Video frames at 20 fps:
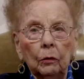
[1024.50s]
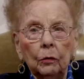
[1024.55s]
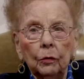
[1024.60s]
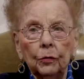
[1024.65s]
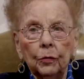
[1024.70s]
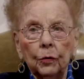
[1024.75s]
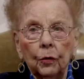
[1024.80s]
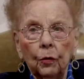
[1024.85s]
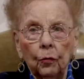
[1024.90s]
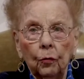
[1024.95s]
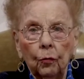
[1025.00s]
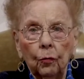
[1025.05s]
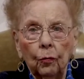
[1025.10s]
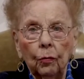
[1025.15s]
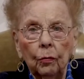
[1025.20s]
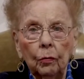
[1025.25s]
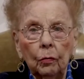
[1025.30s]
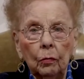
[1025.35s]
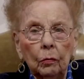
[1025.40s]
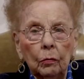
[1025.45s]
so
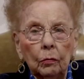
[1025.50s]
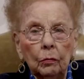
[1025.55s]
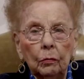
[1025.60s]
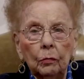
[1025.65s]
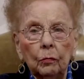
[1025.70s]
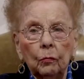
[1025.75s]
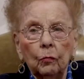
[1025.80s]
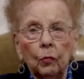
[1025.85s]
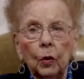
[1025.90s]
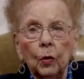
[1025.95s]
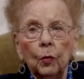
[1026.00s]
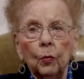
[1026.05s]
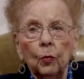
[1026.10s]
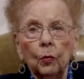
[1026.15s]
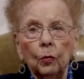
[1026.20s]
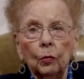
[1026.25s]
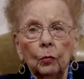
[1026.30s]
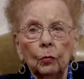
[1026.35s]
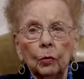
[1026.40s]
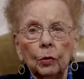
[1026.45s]
we
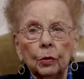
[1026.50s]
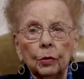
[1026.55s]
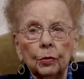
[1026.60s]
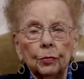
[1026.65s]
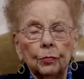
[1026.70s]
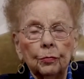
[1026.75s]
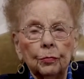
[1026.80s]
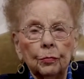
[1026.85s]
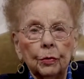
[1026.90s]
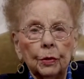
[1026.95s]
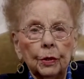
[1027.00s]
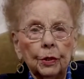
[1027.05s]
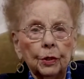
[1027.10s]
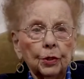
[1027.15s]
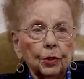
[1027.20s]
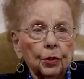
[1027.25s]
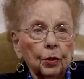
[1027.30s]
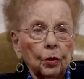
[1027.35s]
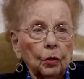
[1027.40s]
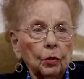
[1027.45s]
were just
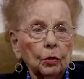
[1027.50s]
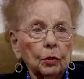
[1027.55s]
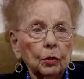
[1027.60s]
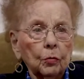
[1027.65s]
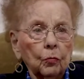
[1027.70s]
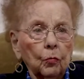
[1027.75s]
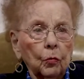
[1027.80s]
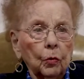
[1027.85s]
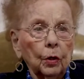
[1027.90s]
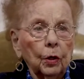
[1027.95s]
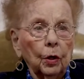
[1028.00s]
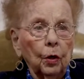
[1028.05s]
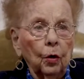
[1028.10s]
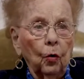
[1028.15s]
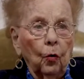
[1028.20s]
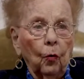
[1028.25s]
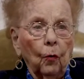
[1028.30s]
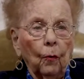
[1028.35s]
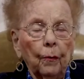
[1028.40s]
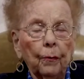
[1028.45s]
discharged and went
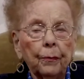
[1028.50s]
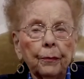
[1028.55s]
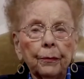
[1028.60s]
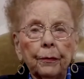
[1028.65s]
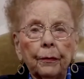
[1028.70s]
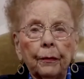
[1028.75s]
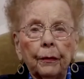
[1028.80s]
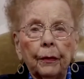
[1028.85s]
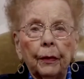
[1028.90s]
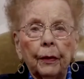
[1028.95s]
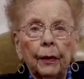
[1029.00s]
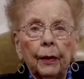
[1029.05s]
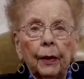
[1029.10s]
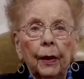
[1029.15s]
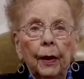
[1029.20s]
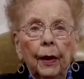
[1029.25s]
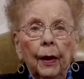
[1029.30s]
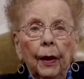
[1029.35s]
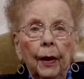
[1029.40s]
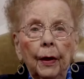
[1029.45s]
home.
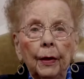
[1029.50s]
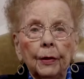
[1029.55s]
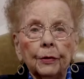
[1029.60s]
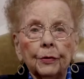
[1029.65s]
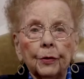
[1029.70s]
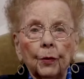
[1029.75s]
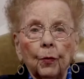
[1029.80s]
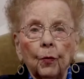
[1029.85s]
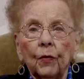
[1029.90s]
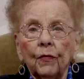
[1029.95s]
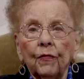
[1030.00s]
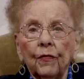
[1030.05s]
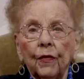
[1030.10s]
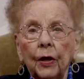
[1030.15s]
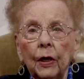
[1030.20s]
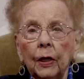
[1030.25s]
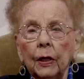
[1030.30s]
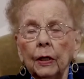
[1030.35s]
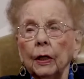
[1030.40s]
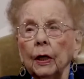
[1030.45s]
So we
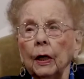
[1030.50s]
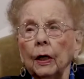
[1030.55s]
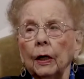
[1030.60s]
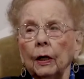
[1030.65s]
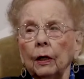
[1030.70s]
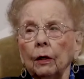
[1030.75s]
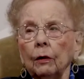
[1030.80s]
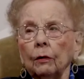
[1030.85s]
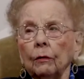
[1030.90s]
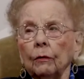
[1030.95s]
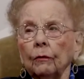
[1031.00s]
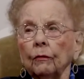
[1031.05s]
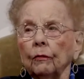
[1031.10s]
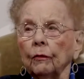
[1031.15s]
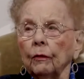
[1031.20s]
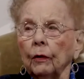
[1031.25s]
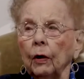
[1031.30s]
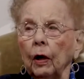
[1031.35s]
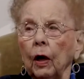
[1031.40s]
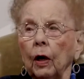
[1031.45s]
finally got our
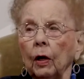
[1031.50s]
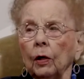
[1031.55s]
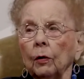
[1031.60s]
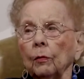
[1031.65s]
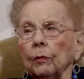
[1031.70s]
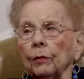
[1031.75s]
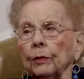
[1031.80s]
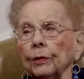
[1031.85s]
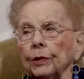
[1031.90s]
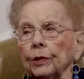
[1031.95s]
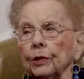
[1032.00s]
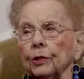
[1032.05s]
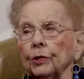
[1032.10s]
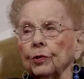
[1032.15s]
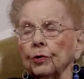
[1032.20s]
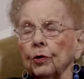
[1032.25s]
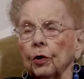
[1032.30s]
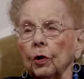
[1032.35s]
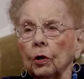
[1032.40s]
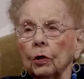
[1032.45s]
honorable
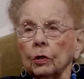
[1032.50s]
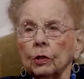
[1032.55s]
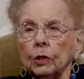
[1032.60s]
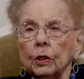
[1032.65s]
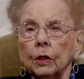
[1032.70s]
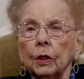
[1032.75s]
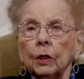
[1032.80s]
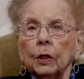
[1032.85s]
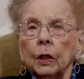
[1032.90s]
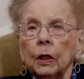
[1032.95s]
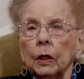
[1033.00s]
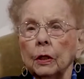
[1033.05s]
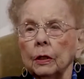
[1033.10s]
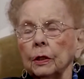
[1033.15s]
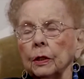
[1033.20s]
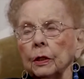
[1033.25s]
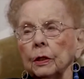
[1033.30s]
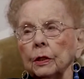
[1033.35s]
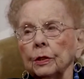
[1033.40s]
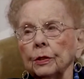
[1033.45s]
discharge in
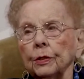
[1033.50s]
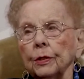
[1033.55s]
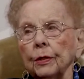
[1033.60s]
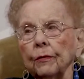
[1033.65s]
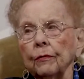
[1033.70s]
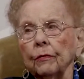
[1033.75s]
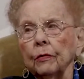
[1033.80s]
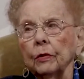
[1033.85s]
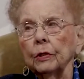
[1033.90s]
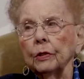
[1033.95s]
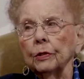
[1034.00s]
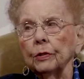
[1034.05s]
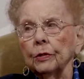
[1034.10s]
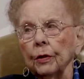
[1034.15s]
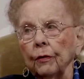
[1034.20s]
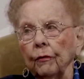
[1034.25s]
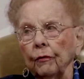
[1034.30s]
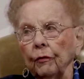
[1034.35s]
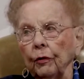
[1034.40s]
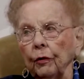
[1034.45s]

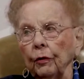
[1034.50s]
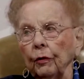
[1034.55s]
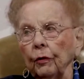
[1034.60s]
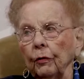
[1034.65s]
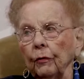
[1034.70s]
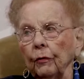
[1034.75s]
1977.